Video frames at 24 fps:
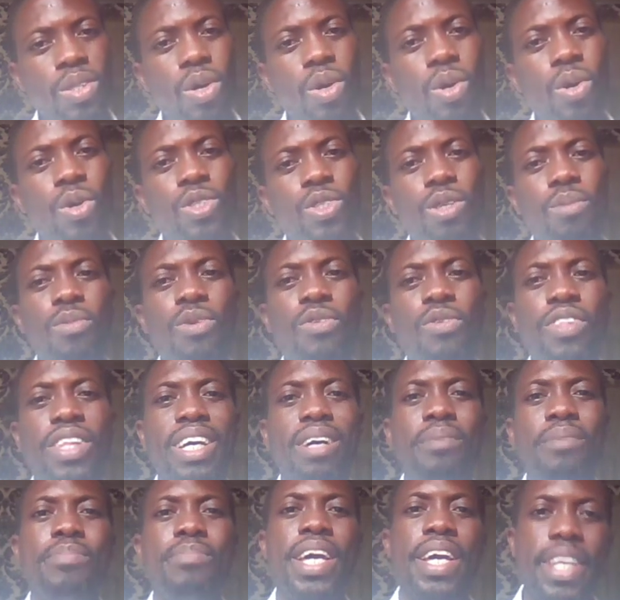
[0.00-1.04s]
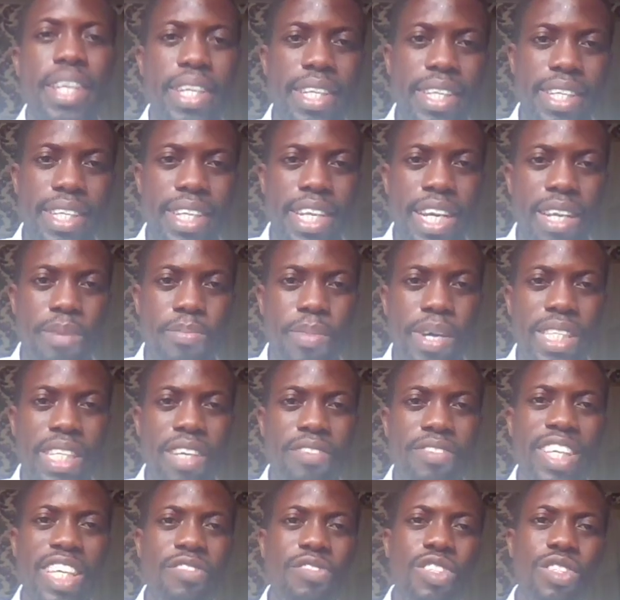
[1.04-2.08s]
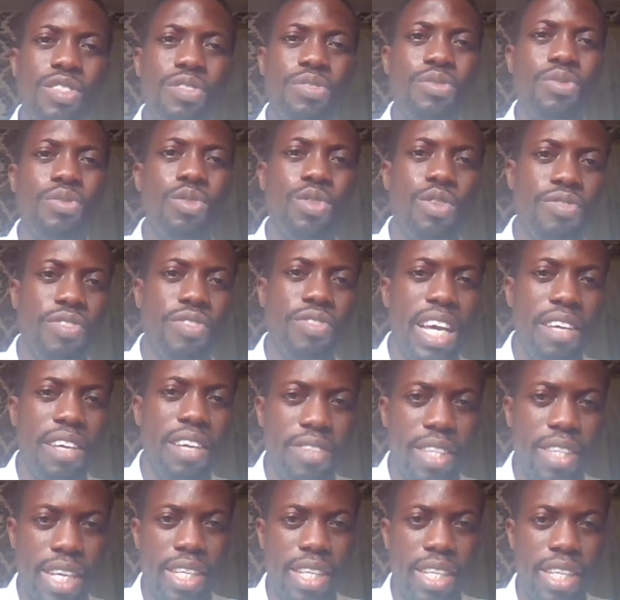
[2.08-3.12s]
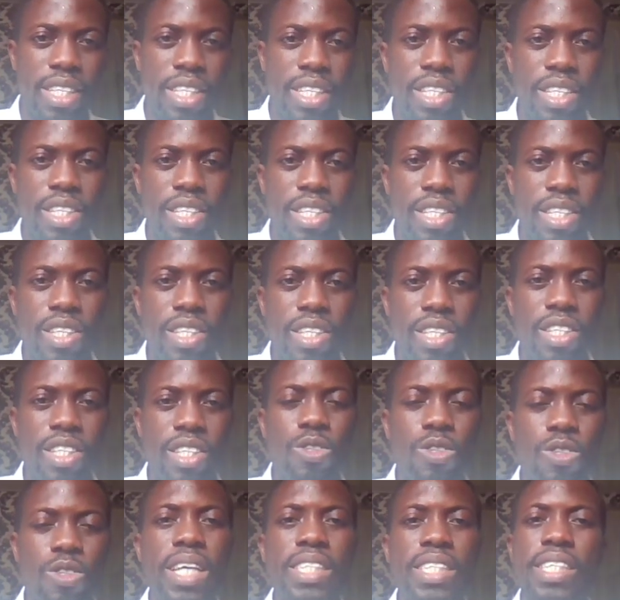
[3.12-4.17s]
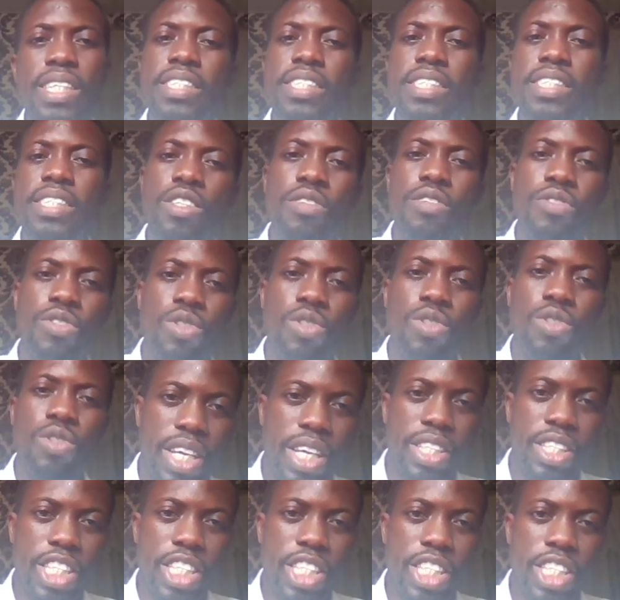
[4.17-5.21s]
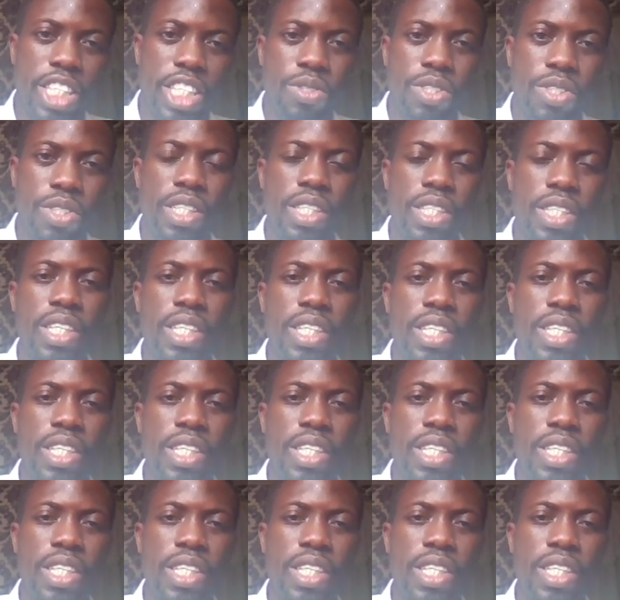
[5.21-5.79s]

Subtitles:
or some of their men that they might have given the fruit of life then, and those bastards of those angels,